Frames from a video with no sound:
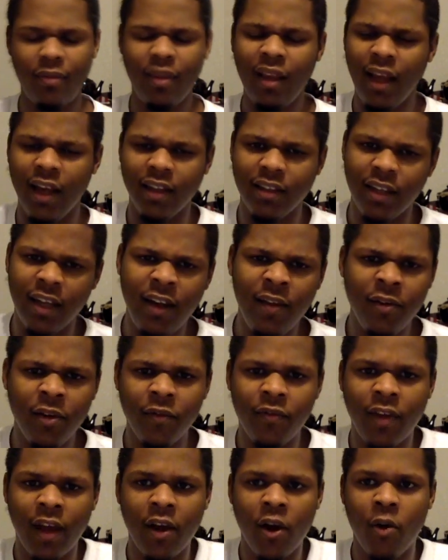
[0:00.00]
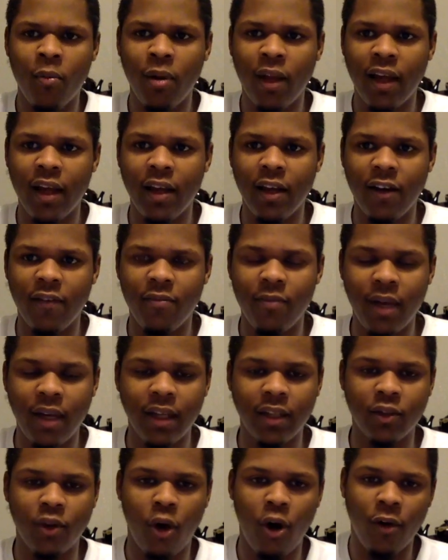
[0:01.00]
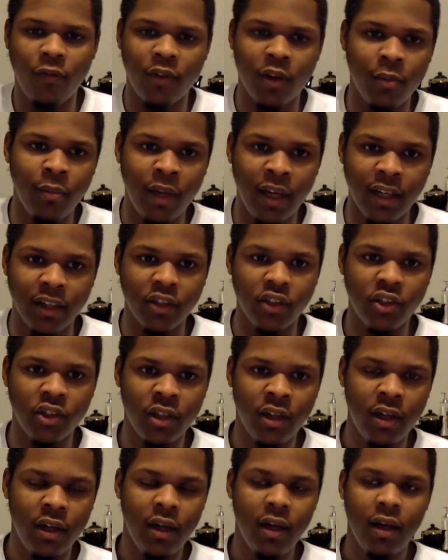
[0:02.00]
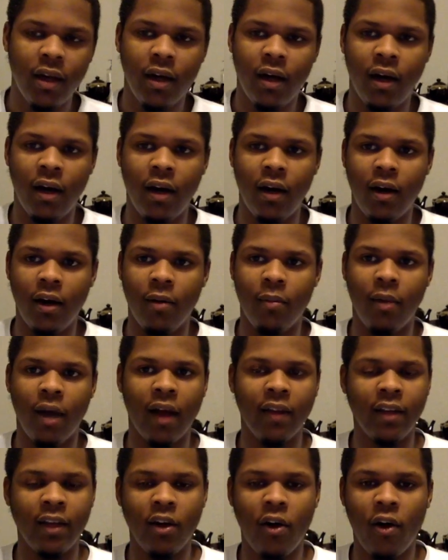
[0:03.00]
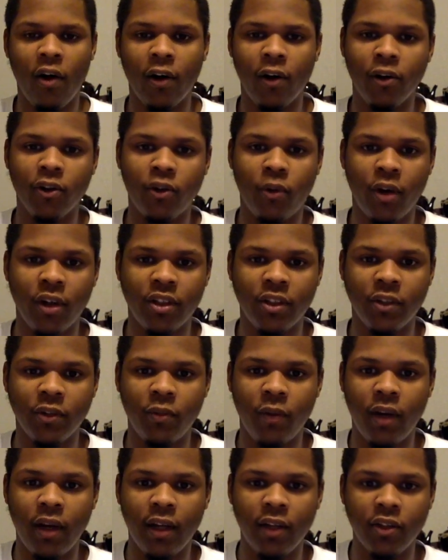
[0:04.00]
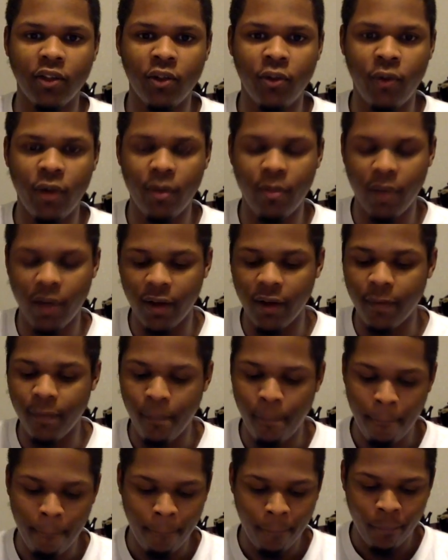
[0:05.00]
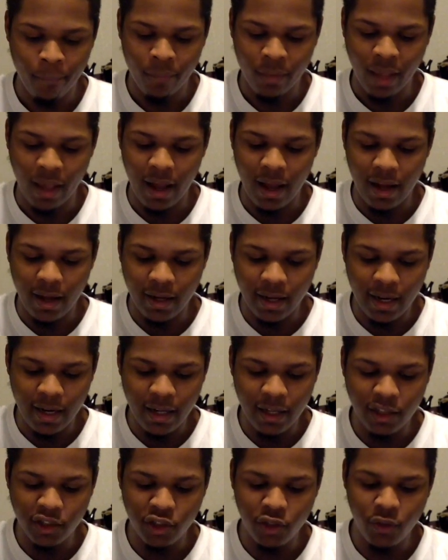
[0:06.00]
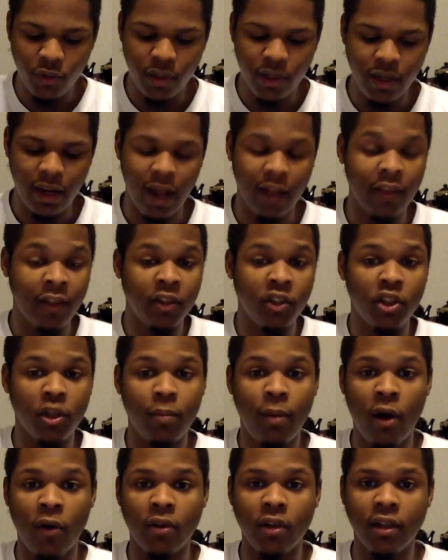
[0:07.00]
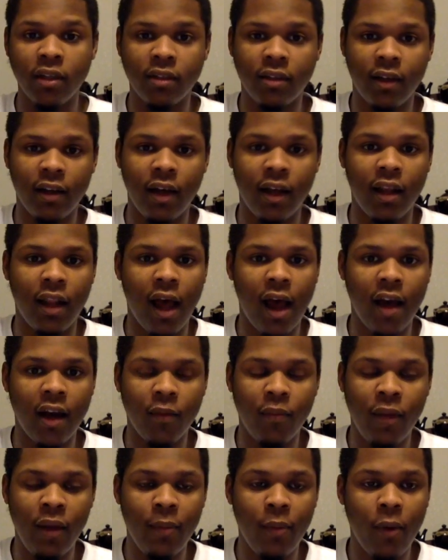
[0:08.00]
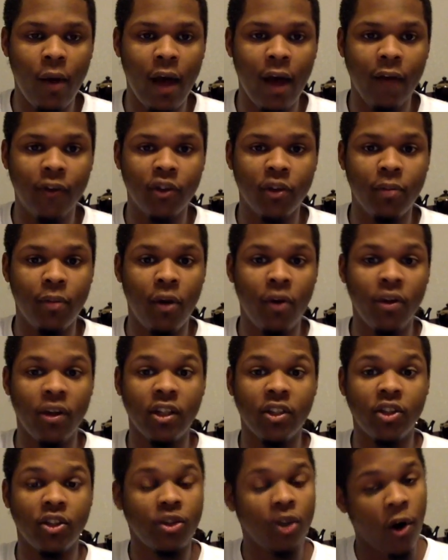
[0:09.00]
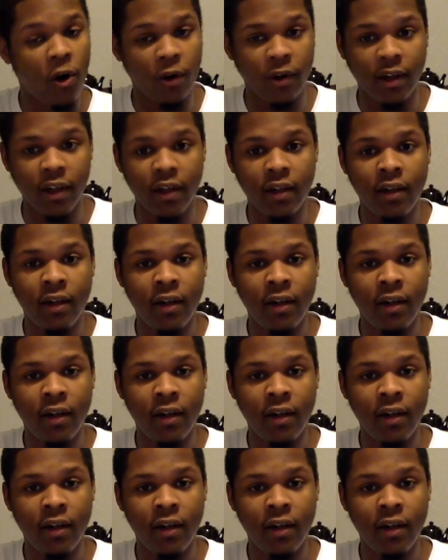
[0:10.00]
As even if they're going to play enough minutes off the bench, I think all those questions went into it, but I'll get into it. I think Sabonis. A lot of people have Sabonis starting.